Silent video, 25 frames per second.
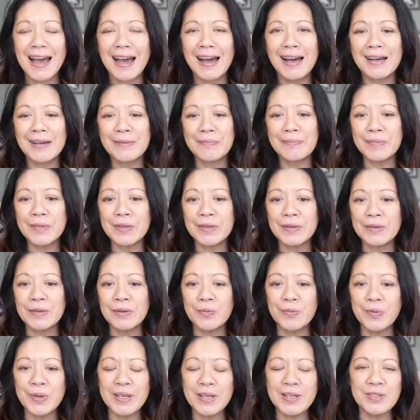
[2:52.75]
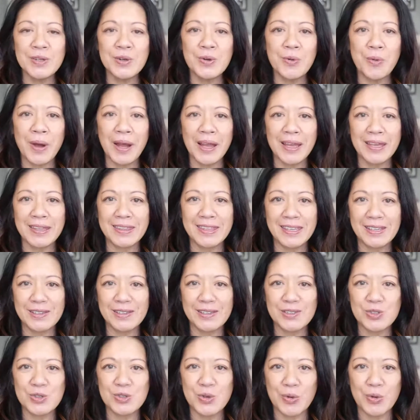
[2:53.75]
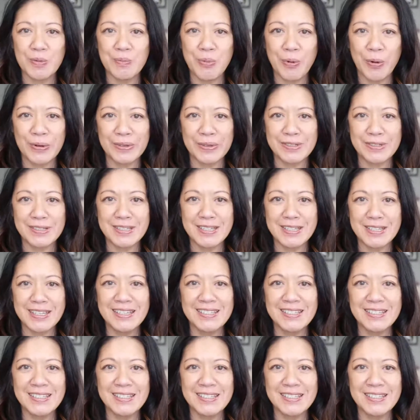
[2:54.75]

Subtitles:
The reason why I think it's so important